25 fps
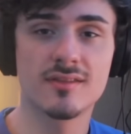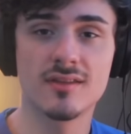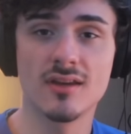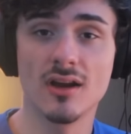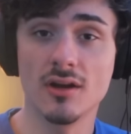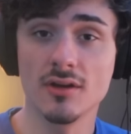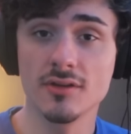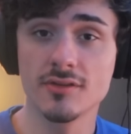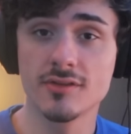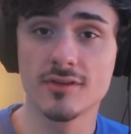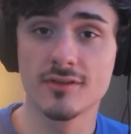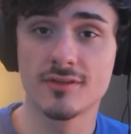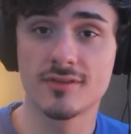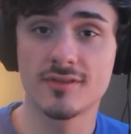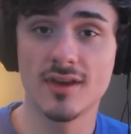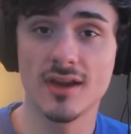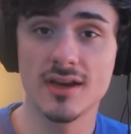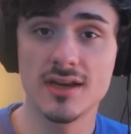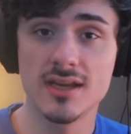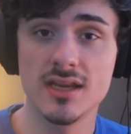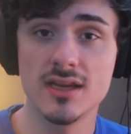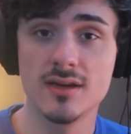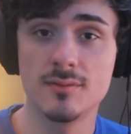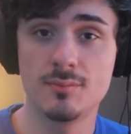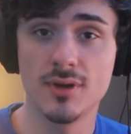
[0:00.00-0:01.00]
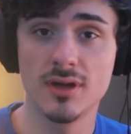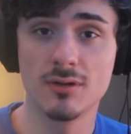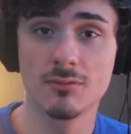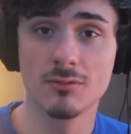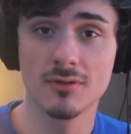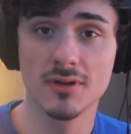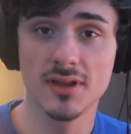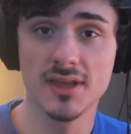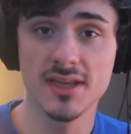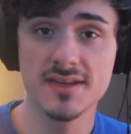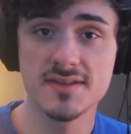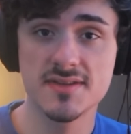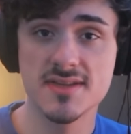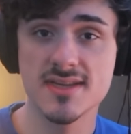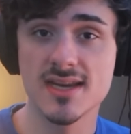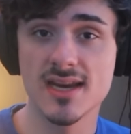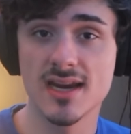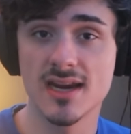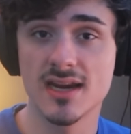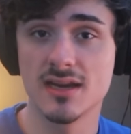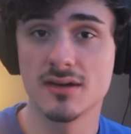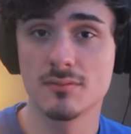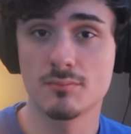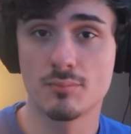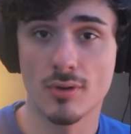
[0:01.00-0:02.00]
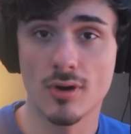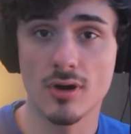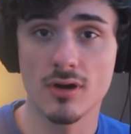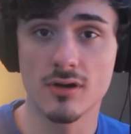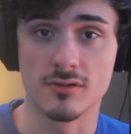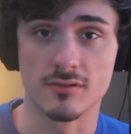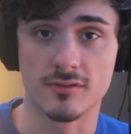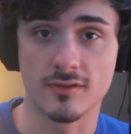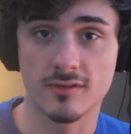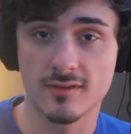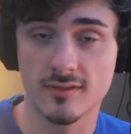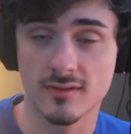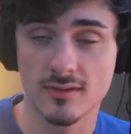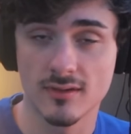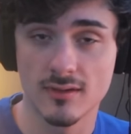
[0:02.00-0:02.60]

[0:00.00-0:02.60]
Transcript: he also said he'd be releasing it in parts,